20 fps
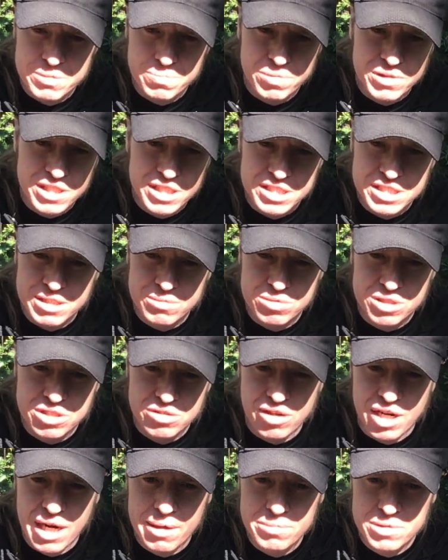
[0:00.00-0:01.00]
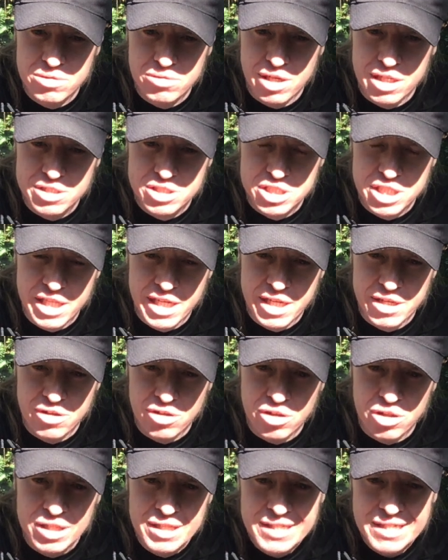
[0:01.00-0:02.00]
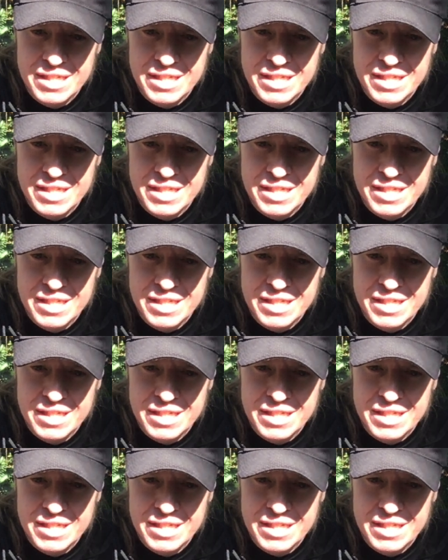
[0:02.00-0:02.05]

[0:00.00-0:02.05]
Please subscribe to our channel.